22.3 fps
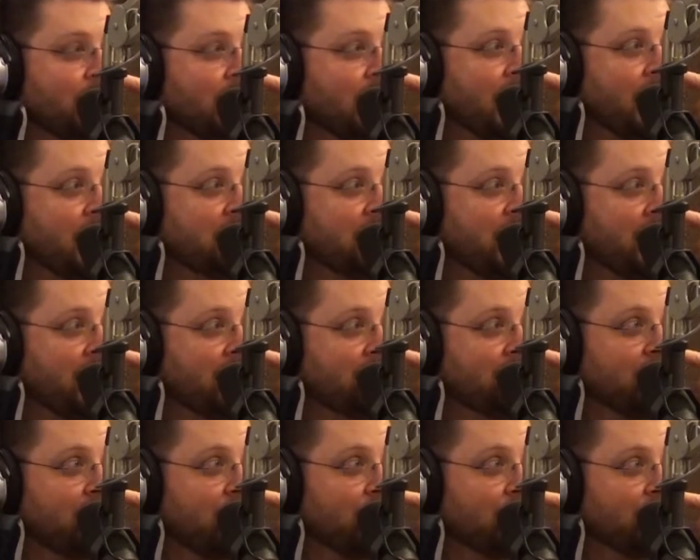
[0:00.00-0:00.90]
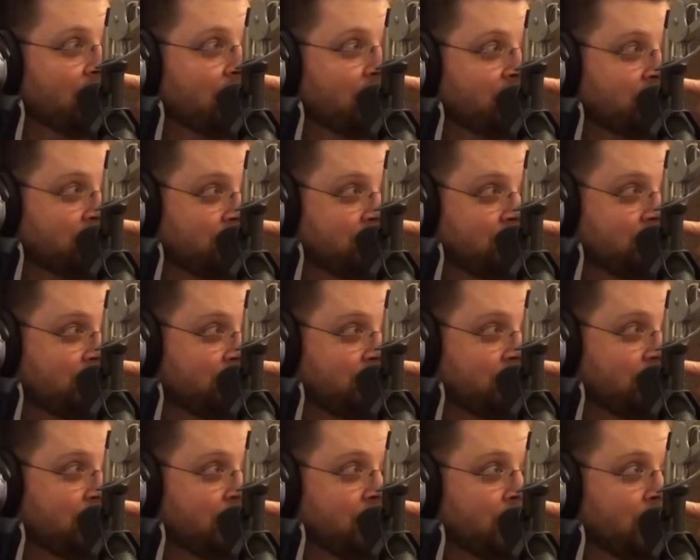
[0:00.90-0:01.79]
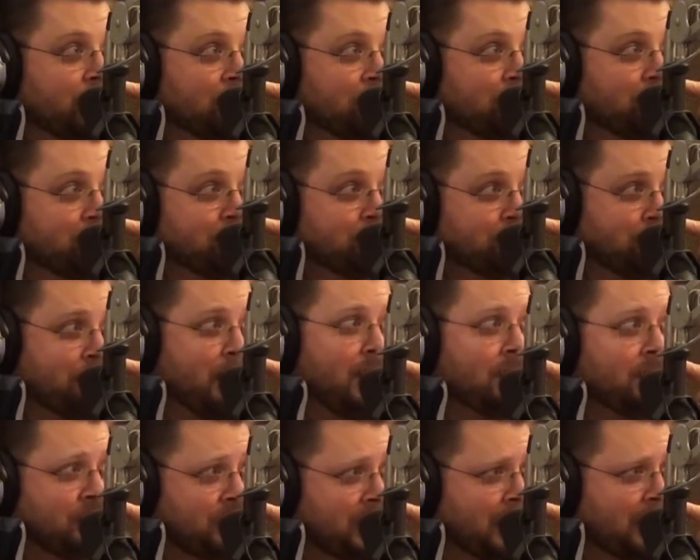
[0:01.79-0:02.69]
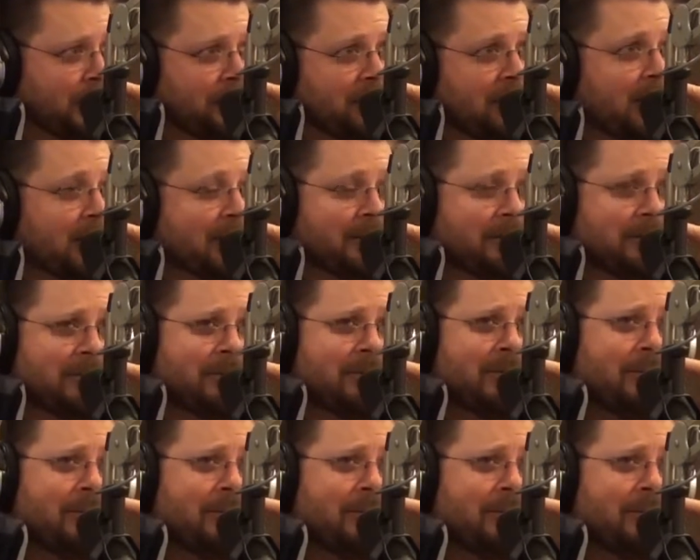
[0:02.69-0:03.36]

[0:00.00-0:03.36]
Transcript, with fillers: we had to have more sugar yeah. punching things.